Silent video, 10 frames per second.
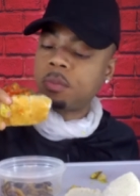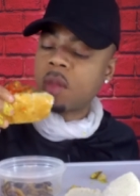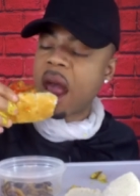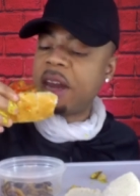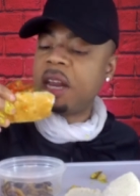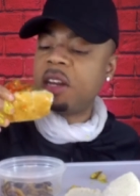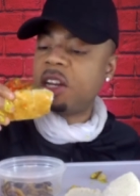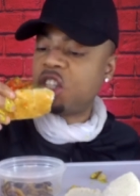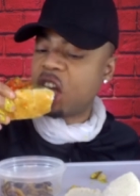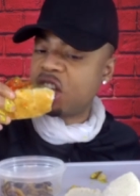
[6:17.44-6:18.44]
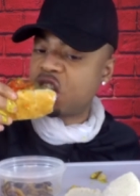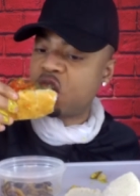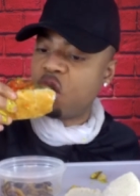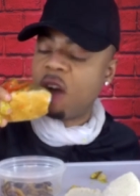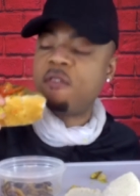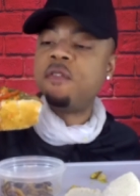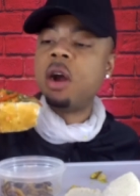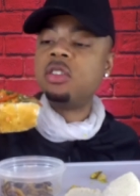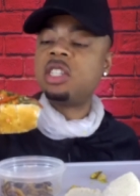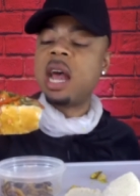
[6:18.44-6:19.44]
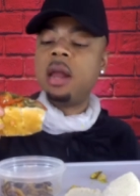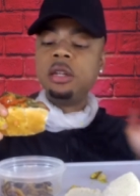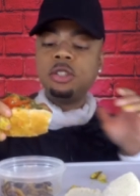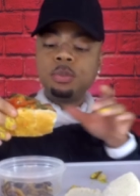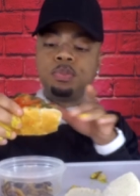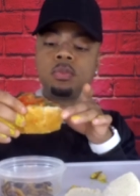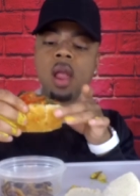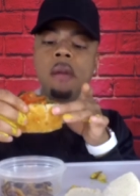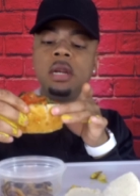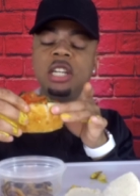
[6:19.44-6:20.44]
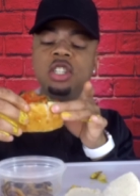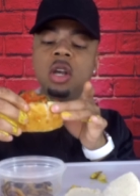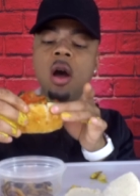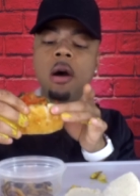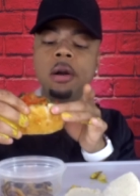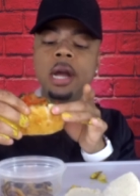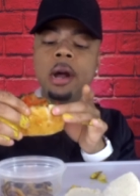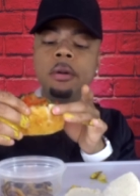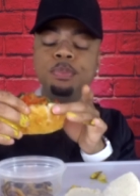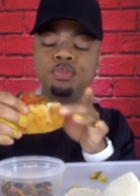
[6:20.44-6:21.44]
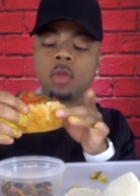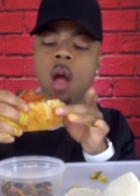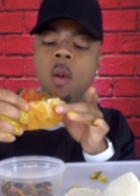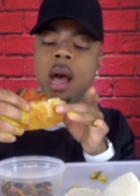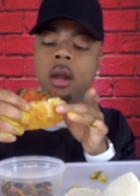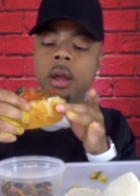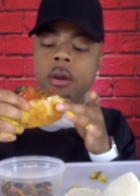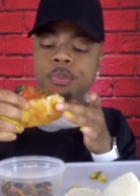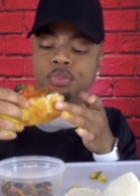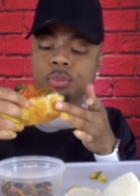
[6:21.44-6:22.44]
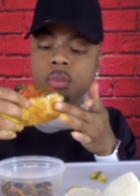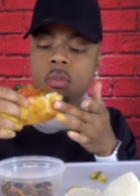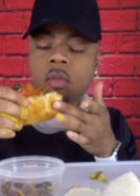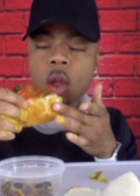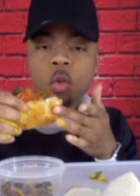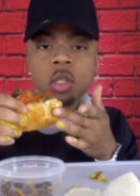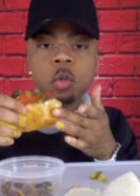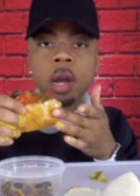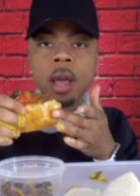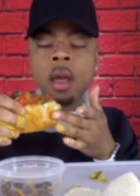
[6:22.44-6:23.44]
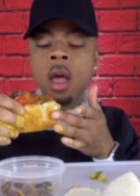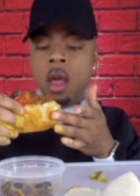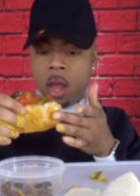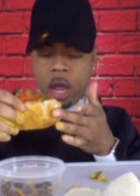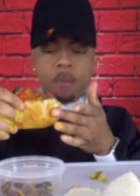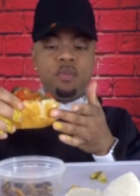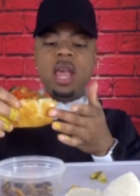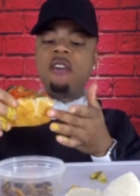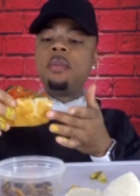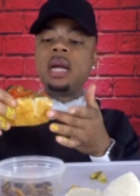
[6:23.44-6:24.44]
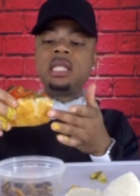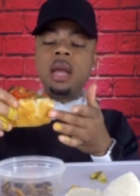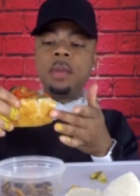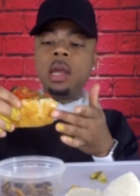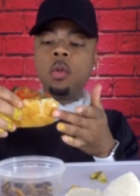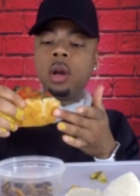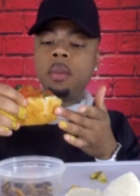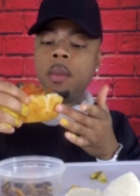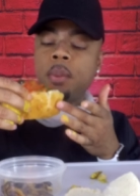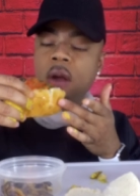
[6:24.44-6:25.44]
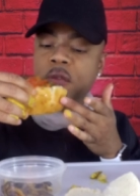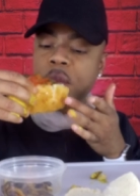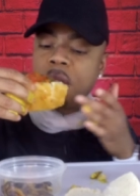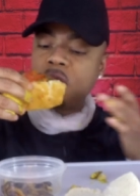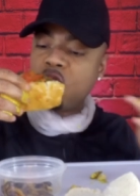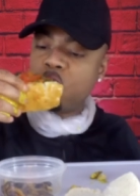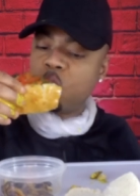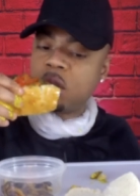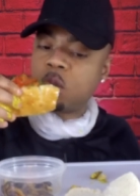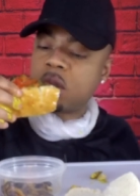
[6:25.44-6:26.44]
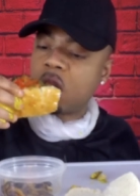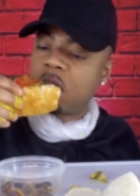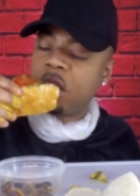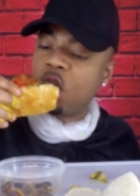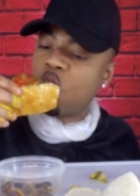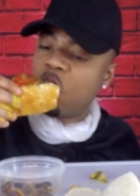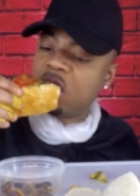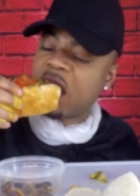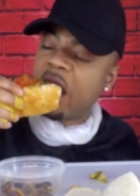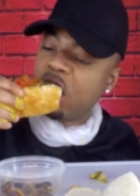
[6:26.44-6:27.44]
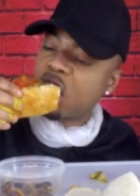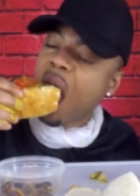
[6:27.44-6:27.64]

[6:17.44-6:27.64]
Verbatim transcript: I didn't get a chance to do her first challenge that she called out a while ago, which would have, everybody tell me it would have been perfect for me to do, which was the Clean the Corn Challenge.